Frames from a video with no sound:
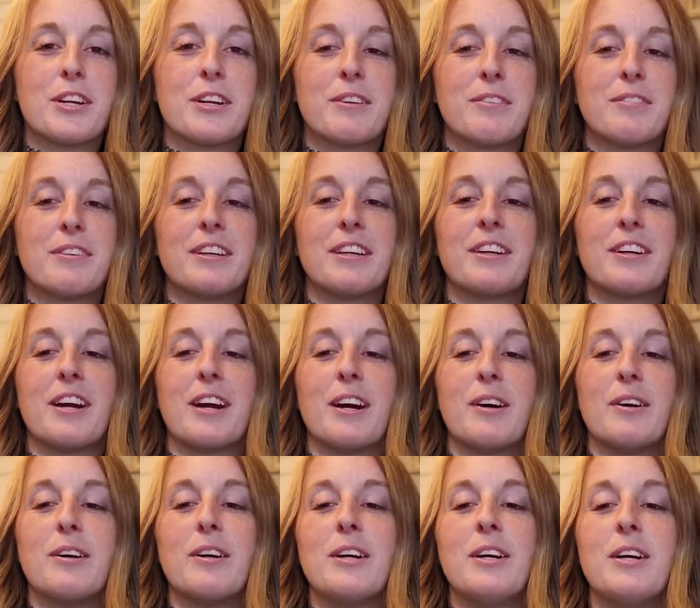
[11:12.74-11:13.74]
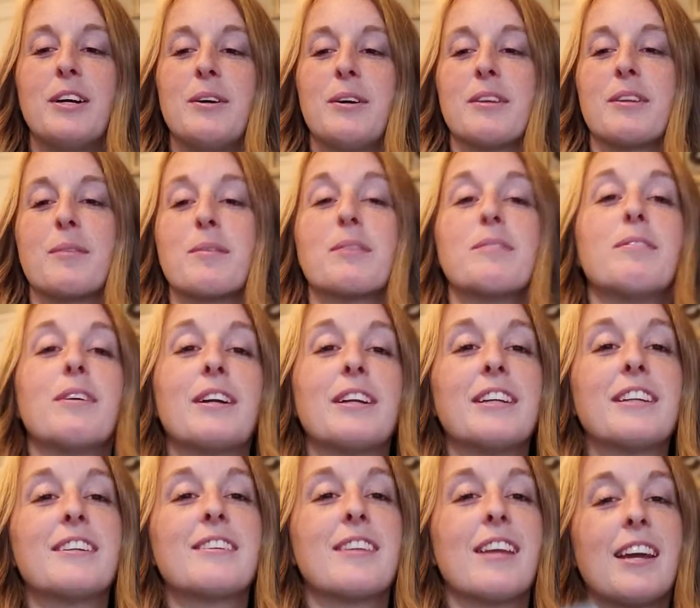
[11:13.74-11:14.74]
to figure out something funny
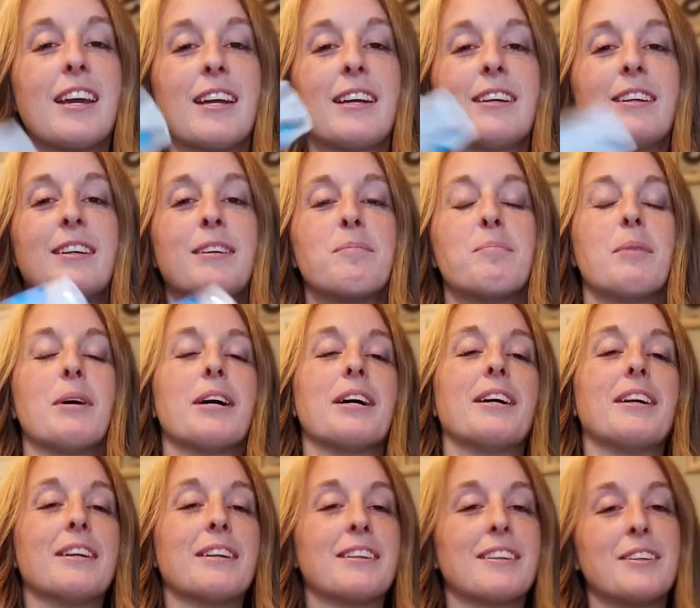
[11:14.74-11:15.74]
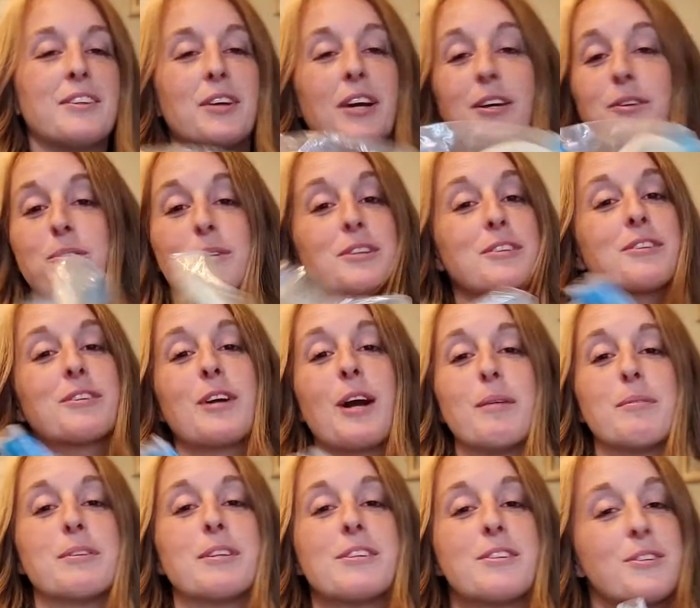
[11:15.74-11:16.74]
to say, but you guys were just
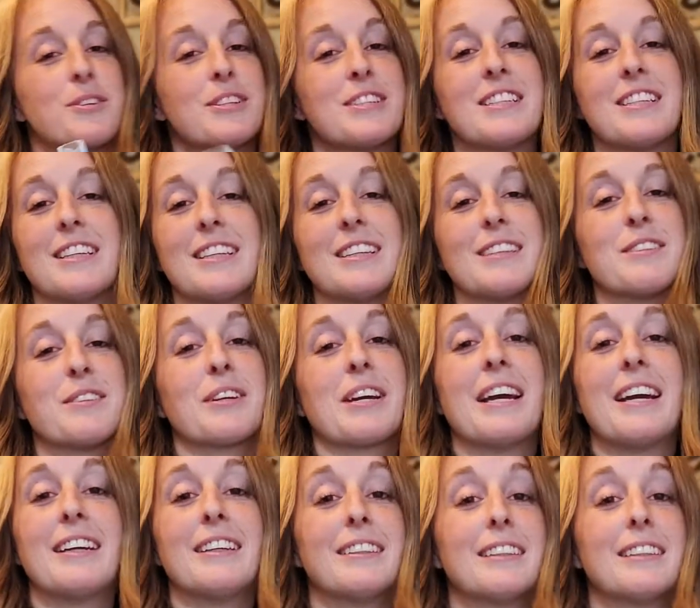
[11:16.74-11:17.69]
grabbing the tortillas, okay?